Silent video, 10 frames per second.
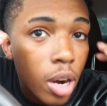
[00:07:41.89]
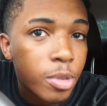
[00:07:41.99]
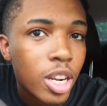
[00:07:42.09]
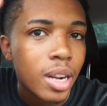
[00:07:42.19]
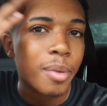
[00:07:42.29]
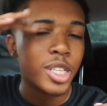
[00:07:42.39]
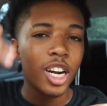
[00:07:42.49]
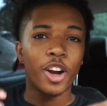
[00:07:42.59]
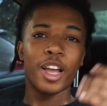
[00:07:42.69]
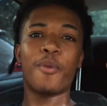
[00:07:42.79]
I'm trying to
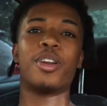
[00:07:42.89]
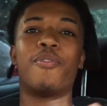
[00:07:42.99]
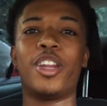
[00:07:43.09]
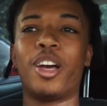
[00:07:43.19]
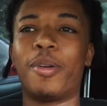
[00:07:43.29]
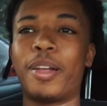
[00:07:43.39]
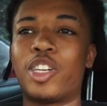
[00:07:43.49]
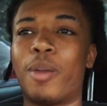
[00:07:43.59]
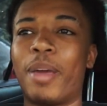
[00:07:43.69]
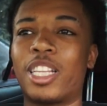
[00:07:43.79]
hurry up with the video. I'm not
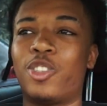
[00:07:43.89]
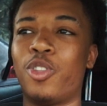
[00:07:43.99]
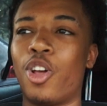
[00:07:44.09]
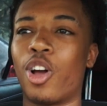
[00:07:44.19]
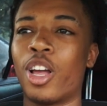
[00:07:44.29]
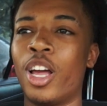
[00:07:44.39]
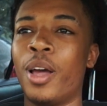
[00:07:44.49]
trying to make it too long.